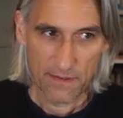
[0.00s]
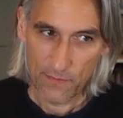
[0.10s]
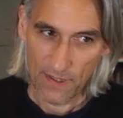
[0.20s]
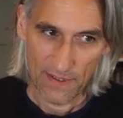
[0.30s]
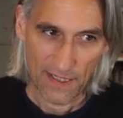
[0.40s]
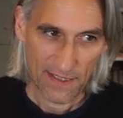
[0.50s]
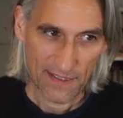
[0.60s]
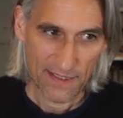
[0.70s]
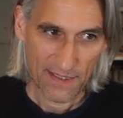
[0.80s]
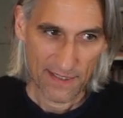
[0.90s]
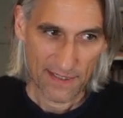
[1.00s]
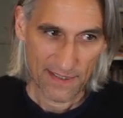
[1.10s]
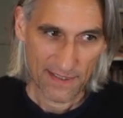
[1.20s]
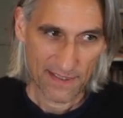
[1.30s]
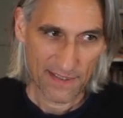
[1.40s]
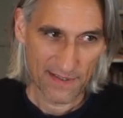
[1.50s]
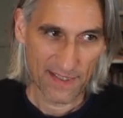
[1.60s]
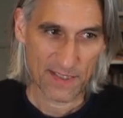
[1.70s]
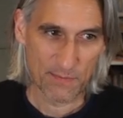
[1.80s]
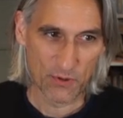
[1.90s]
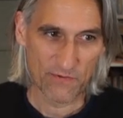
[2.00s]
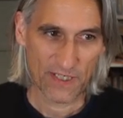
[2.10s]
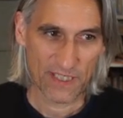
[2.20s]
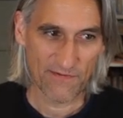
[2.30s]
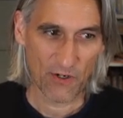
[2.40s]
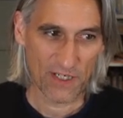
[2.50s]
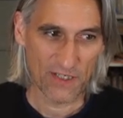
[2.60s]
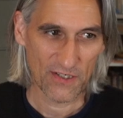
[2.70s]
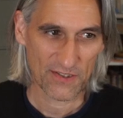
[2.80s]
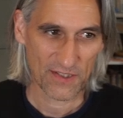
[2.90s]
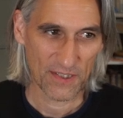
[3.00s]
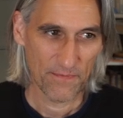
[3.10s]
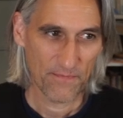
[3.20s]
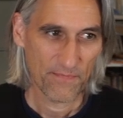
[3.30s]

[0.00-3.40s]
Well, this move is very nasty.